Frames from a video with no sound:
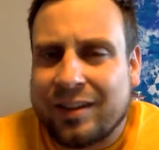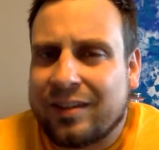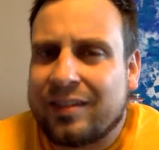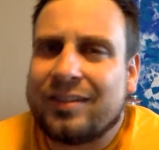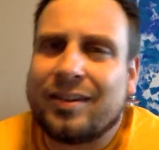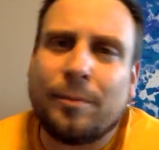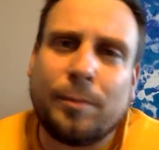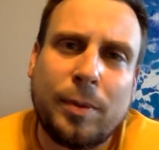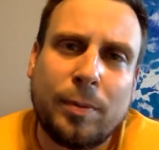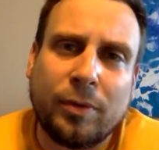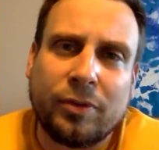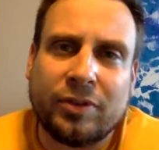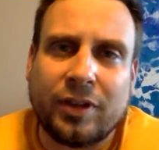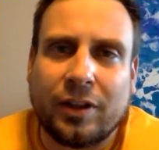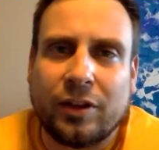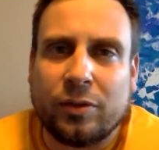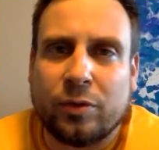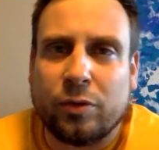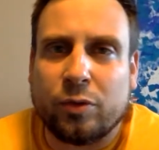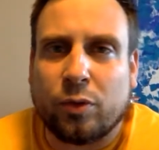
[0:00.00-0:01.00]
some people say
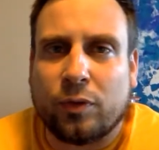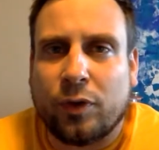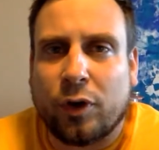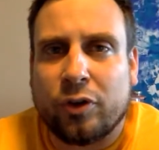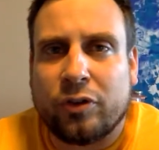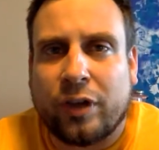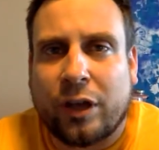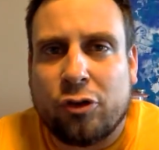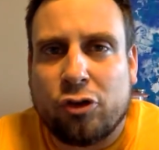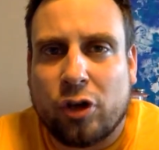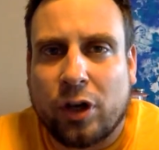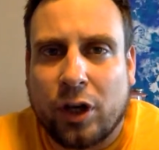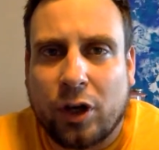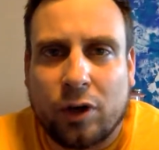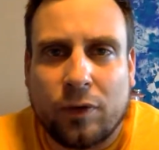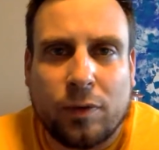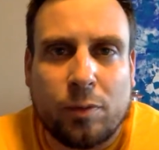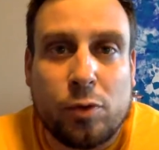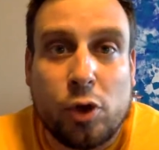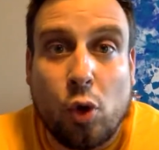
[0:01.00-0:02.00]
this was reverse
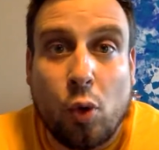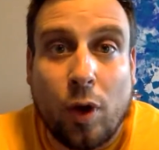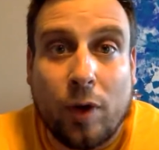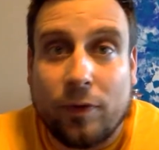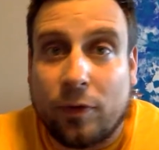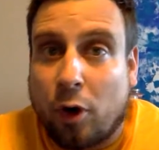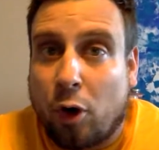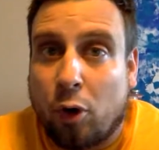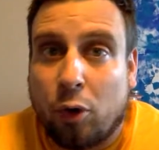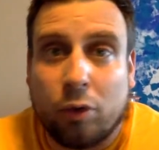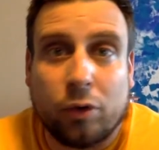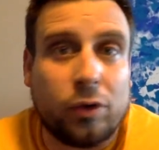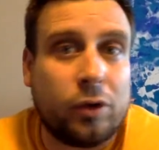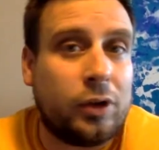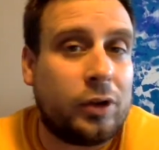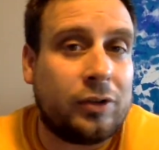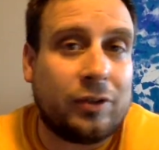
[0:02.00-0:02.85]
engineered from UFO